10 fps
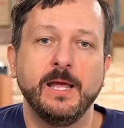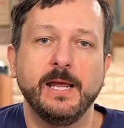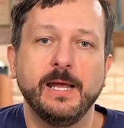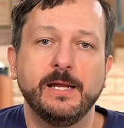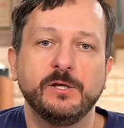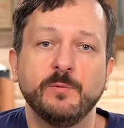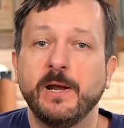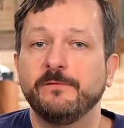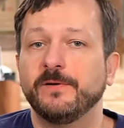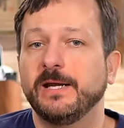And you
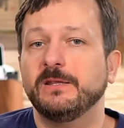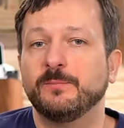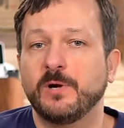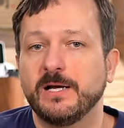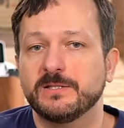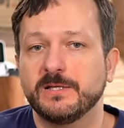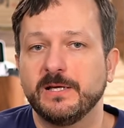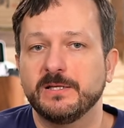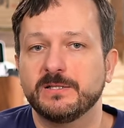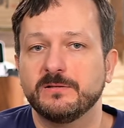might forget the
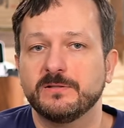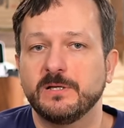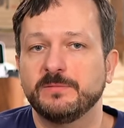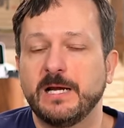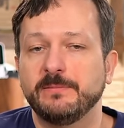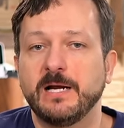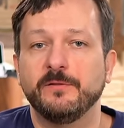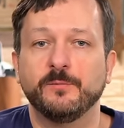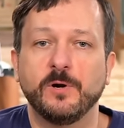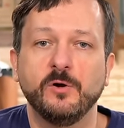process sometime
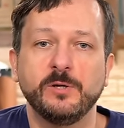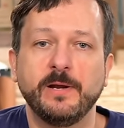down the road.